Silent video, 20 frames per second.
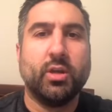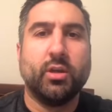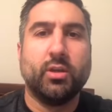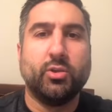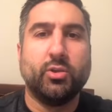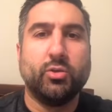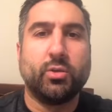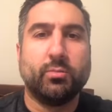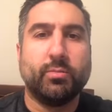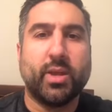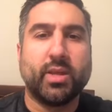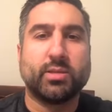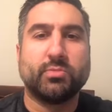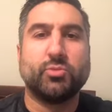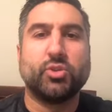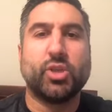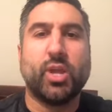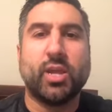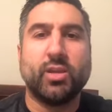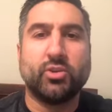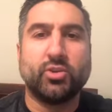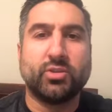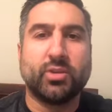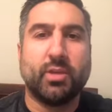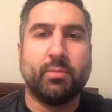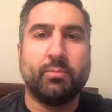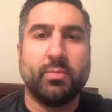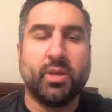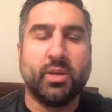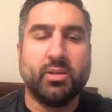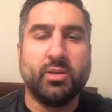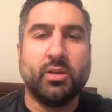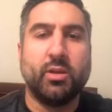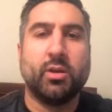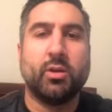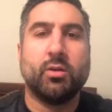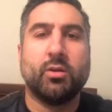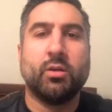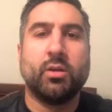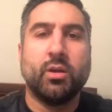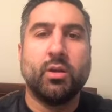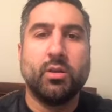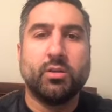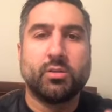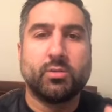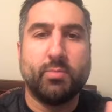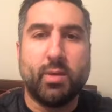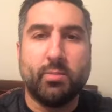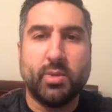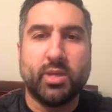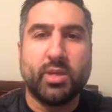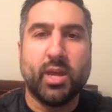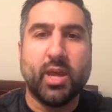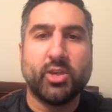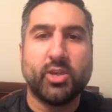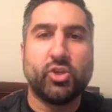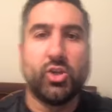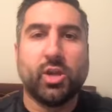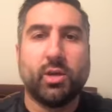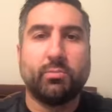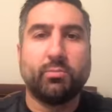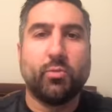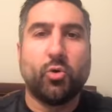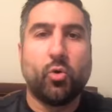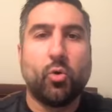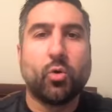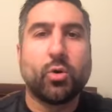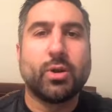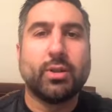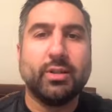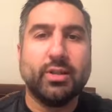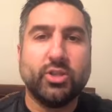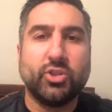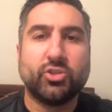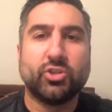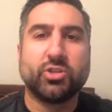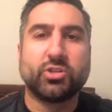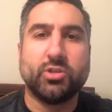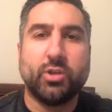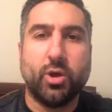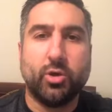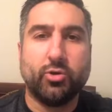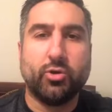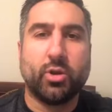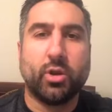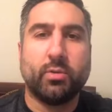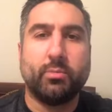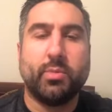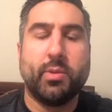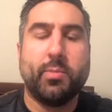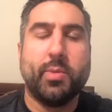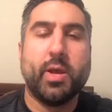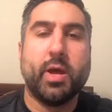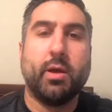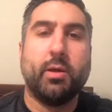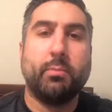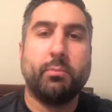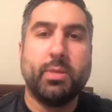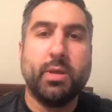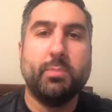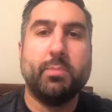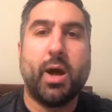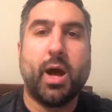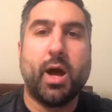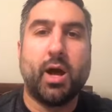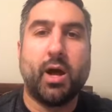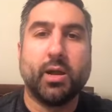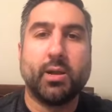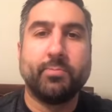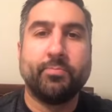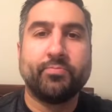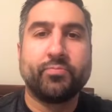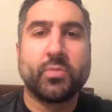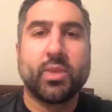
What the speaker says: You can make some changes at mid-year to maybe catch up, or at least just know you're going to be behind.